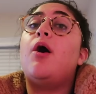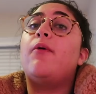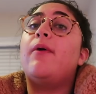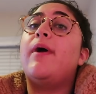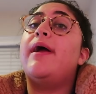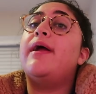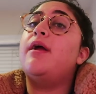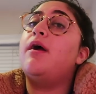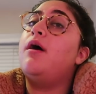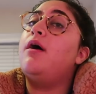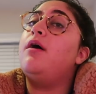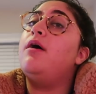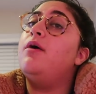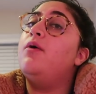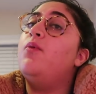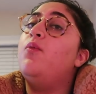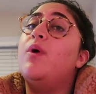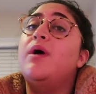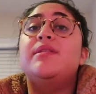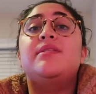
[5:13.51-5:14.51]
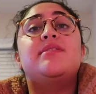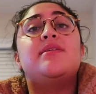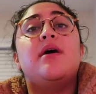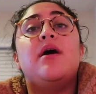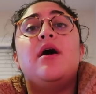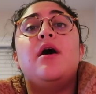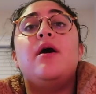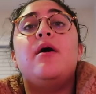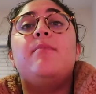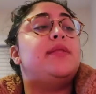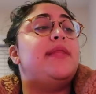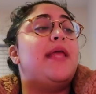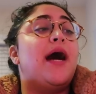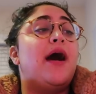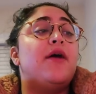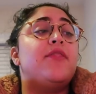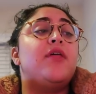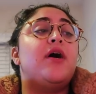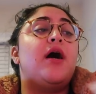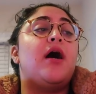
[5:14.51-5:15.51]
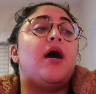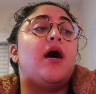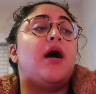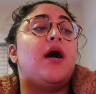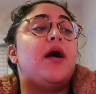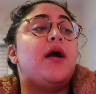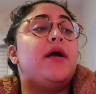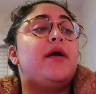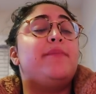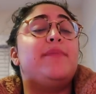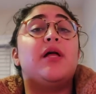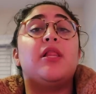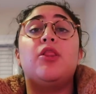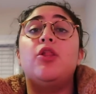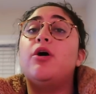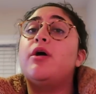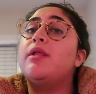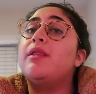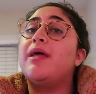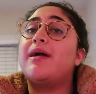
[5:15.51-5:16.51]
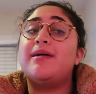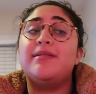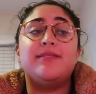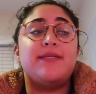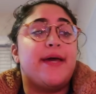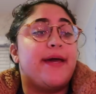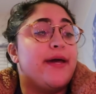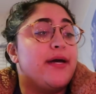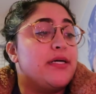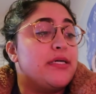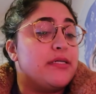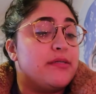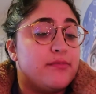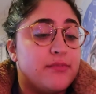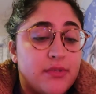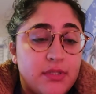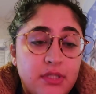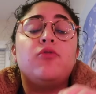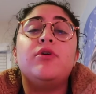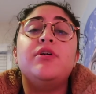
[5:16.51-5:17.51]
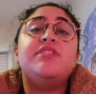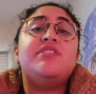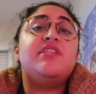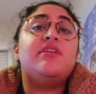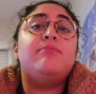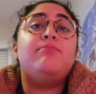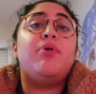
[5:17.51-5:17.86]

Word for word: Alright y'all, what's up? Now that I'm looking like a damn greasy